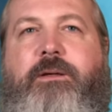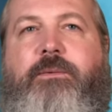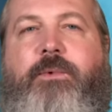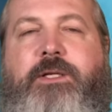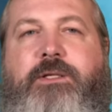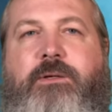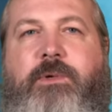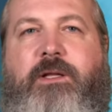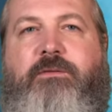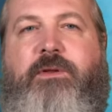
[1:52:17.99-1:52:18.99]
what you
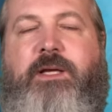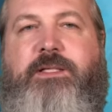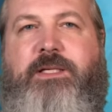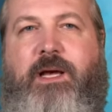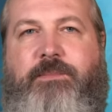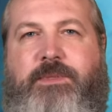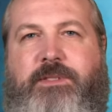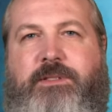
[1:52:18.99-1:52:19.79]
believe and accept,